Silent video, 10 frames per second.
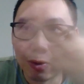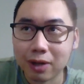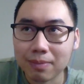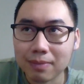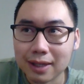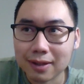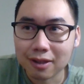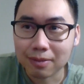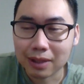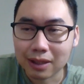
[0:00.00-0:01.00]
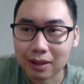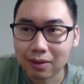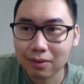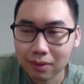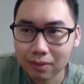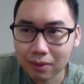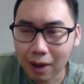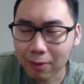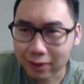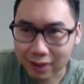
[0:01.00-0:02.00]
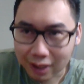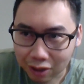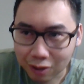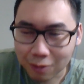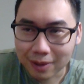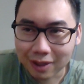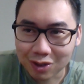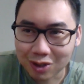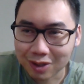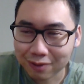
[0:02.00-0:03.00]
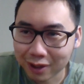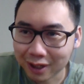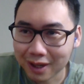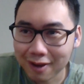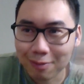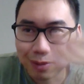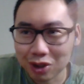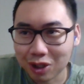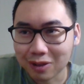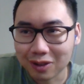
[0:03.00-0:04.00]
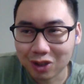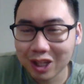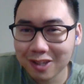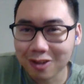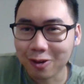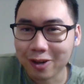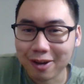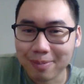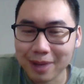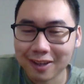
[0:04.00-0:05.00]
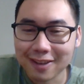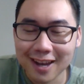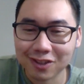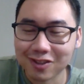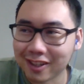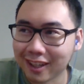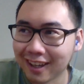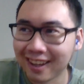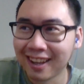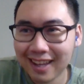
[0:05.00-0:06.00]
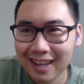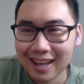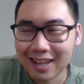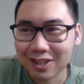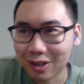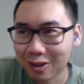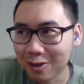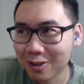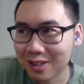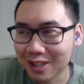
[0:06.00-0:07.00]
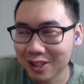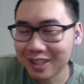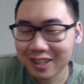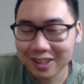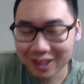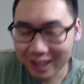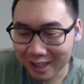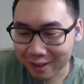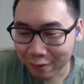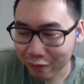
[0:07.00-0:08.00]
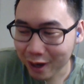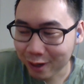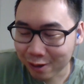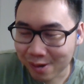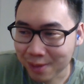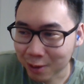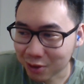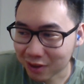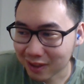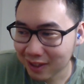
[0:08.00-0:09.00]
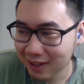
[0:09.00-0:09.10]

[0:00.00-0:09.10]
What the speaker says: it means to be, I don't want to say human, because she's a fucking elf, but she needs to learn how to make connections again. She needs to find her emotions.